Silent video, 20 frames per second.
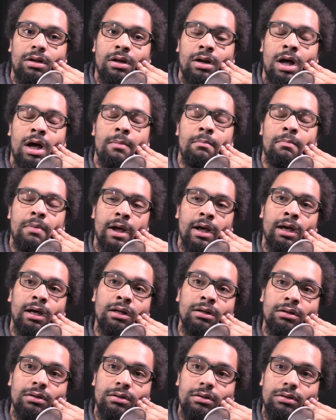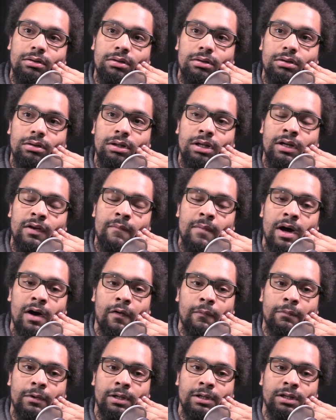not ban, in my
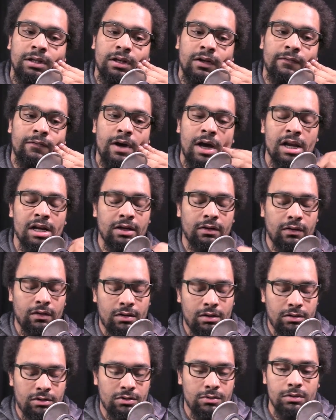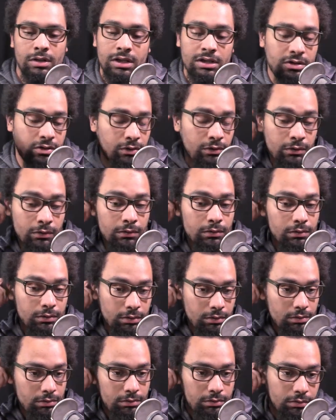opinion. If anything, you need to
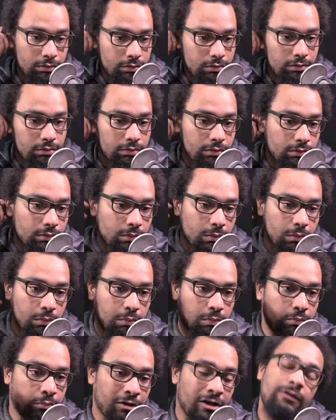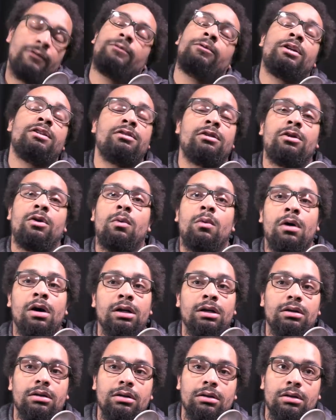put Frieza to
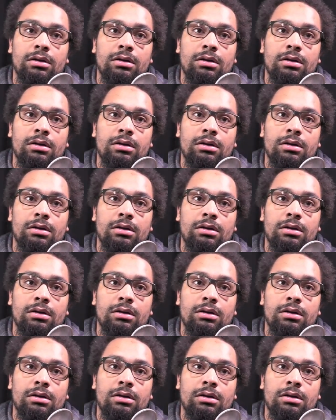1.